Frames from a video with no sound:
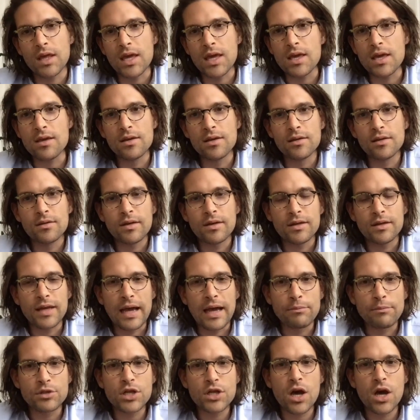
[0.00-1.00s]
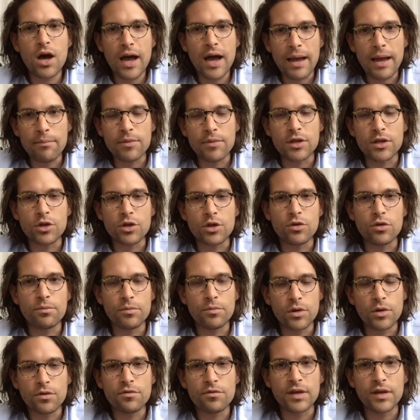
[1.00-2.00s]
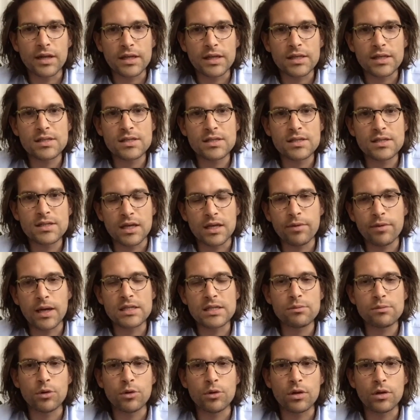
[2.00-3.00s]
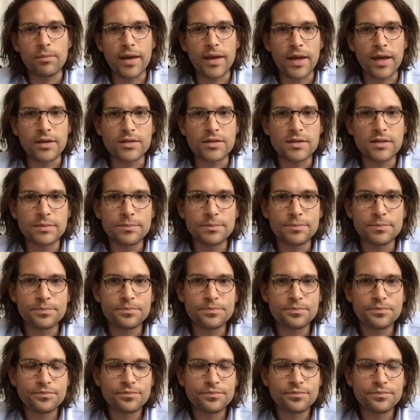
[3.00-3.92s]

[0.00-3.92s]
the um, time that you're, you're feeling sick by a small amount.